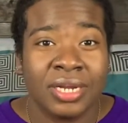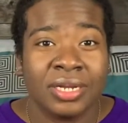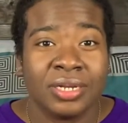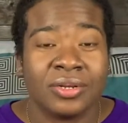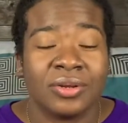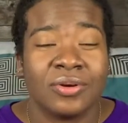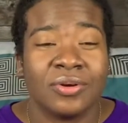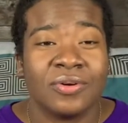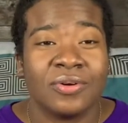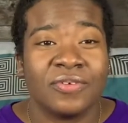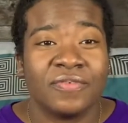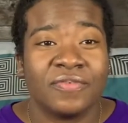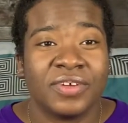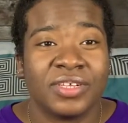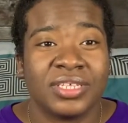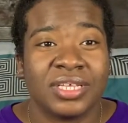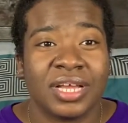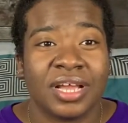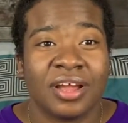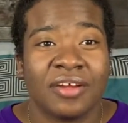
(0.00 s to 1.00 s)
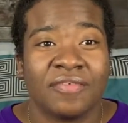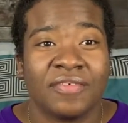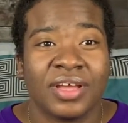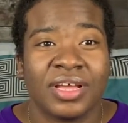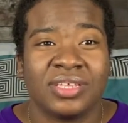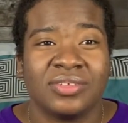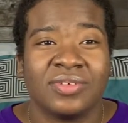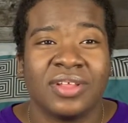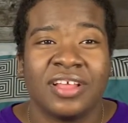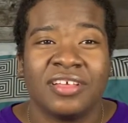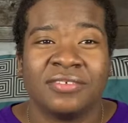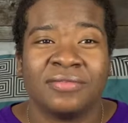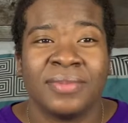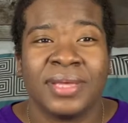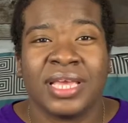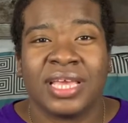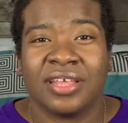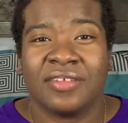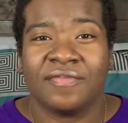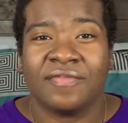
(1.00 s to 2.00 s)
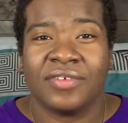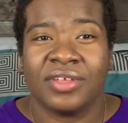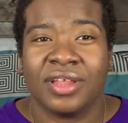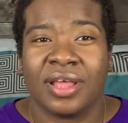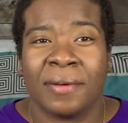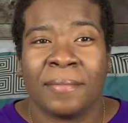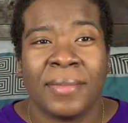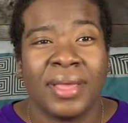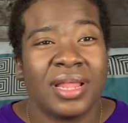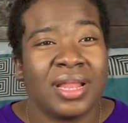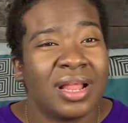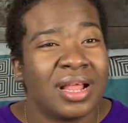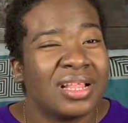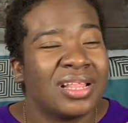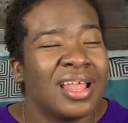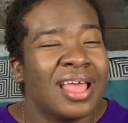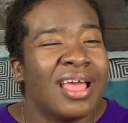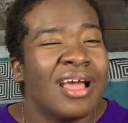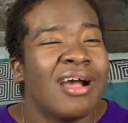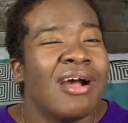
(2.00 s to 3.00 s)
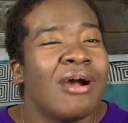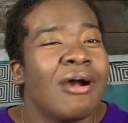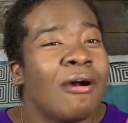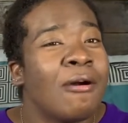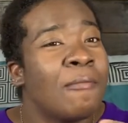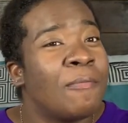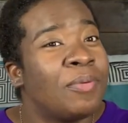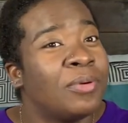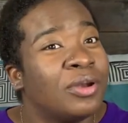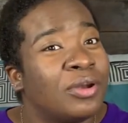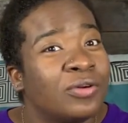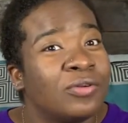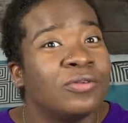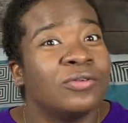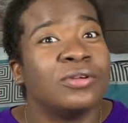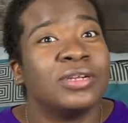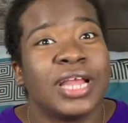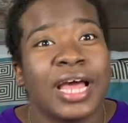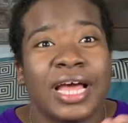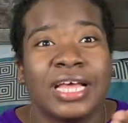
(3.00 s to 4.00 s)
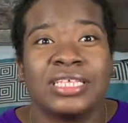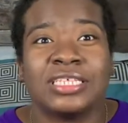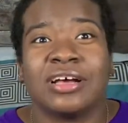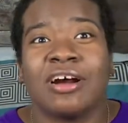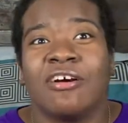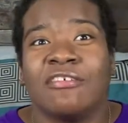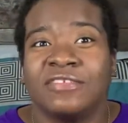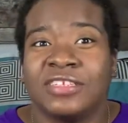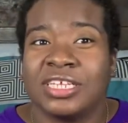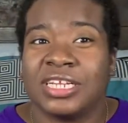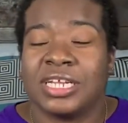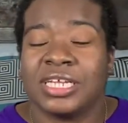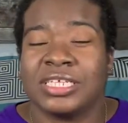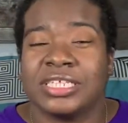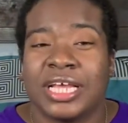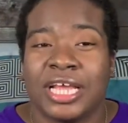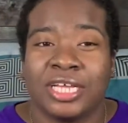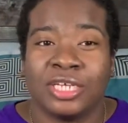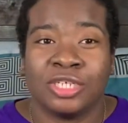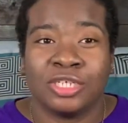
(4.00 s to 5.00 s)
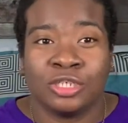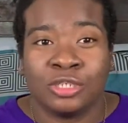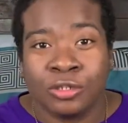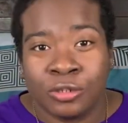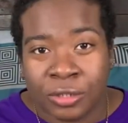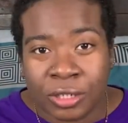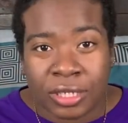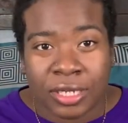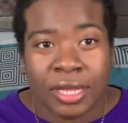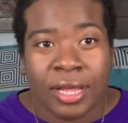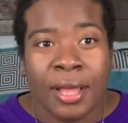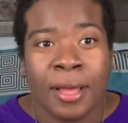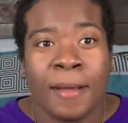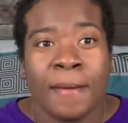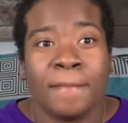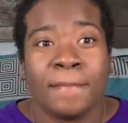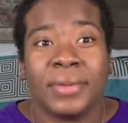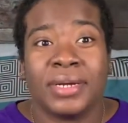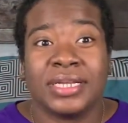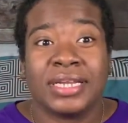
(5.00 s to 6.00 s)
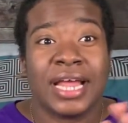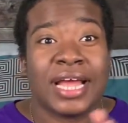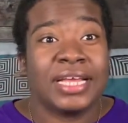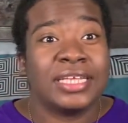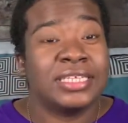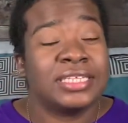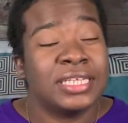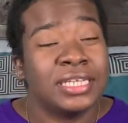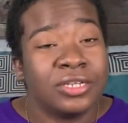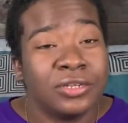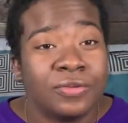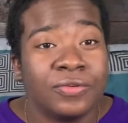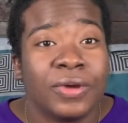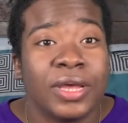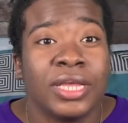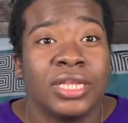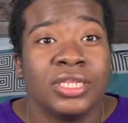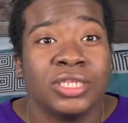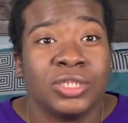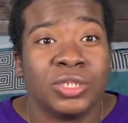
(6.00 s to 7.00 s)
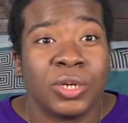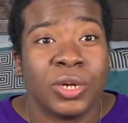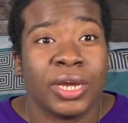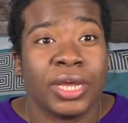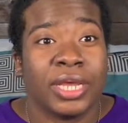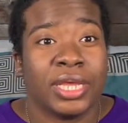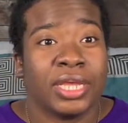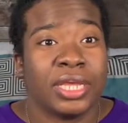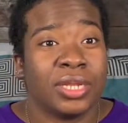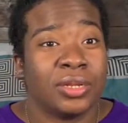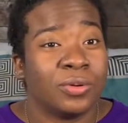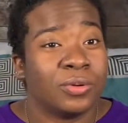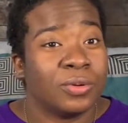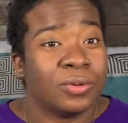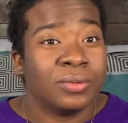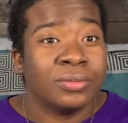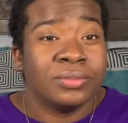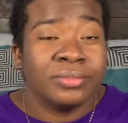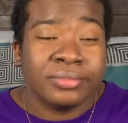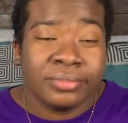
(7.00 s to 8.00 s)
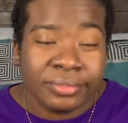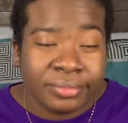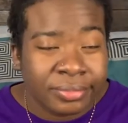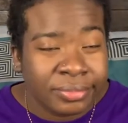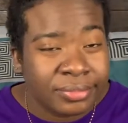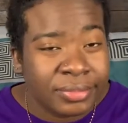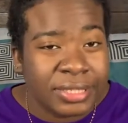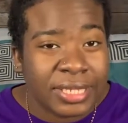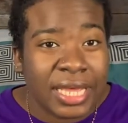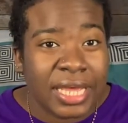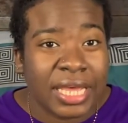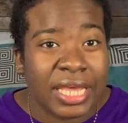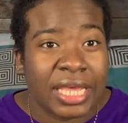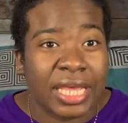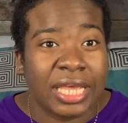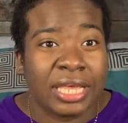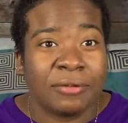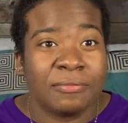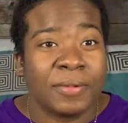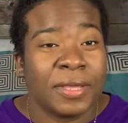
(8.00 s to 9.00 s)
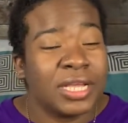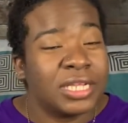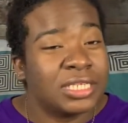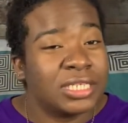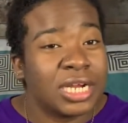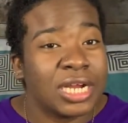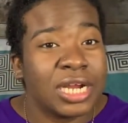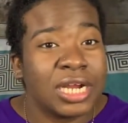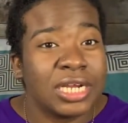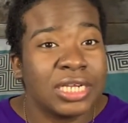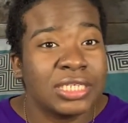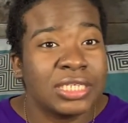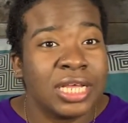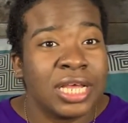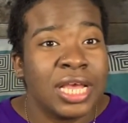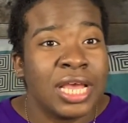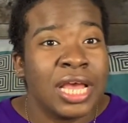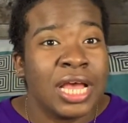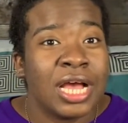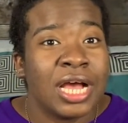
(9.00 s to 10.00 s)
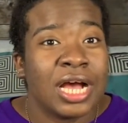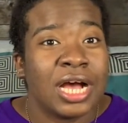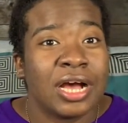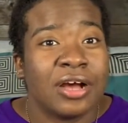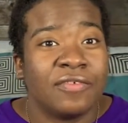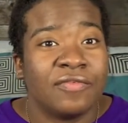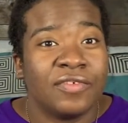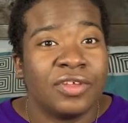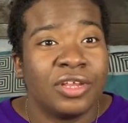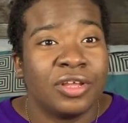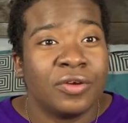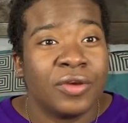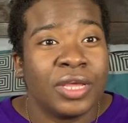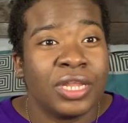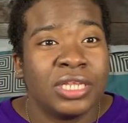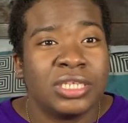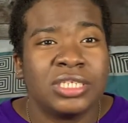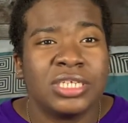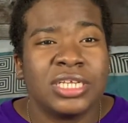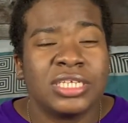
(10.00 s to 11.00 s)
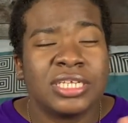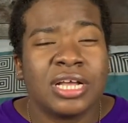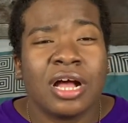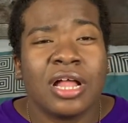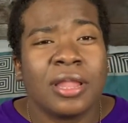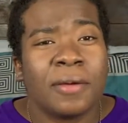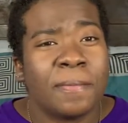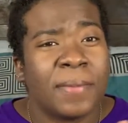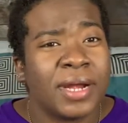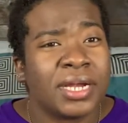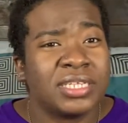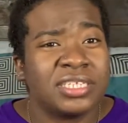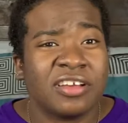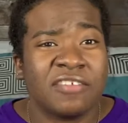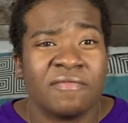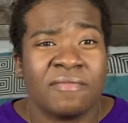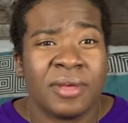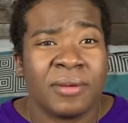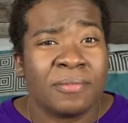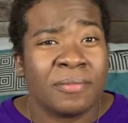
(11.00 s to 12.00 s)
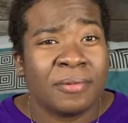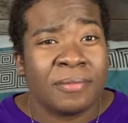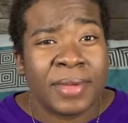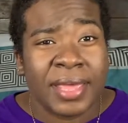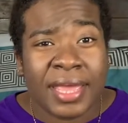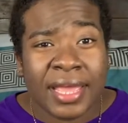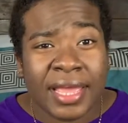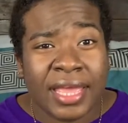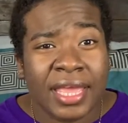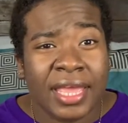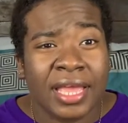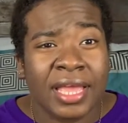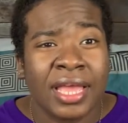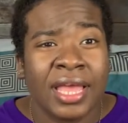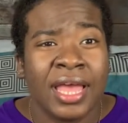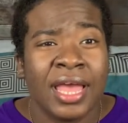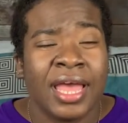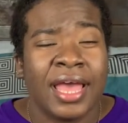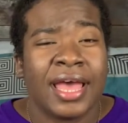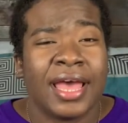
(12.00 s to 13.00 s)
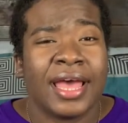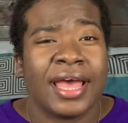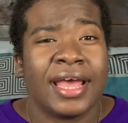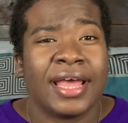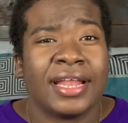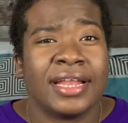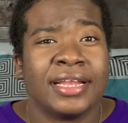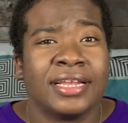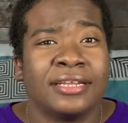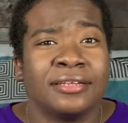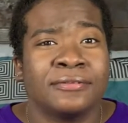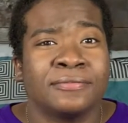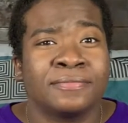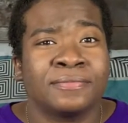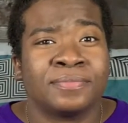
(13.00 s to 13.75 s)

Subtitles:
the whole photography as well as making video. I may not upload as often as I should, but I still do enjoy, you know, taking pictures, videoing. It's just all a part of memory making, and